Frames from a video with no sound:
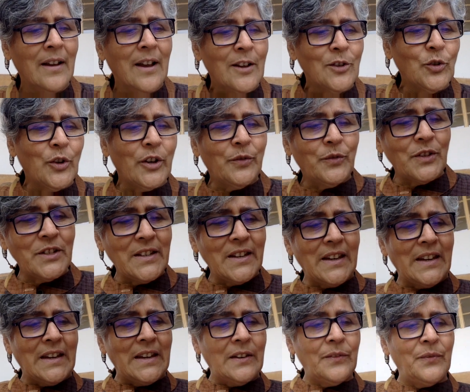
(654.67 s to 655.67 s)
So it was
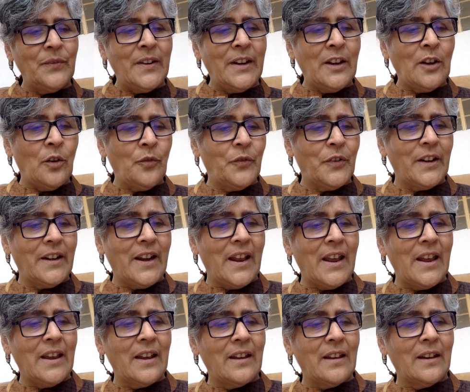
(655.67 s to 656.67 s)
the evening of a
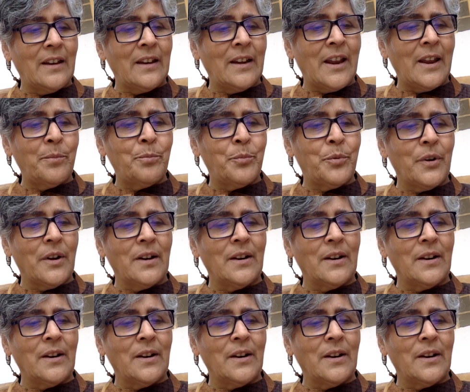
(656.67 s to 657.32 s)
day in April,